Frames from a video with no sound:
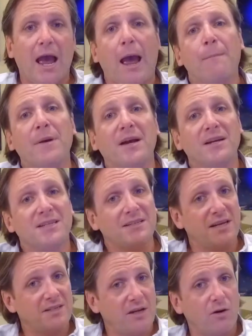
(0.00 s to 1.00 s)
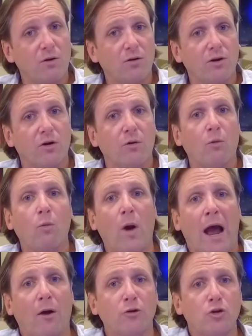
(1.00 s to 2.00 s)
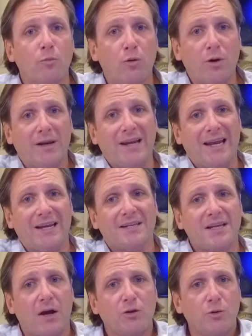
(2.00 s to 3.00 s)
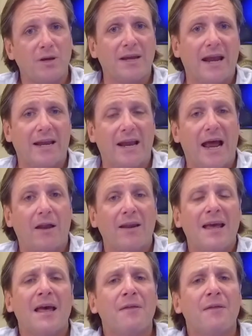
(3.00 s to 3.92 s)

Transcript: And because, as I said earlier, how you put it in is how you can get it out.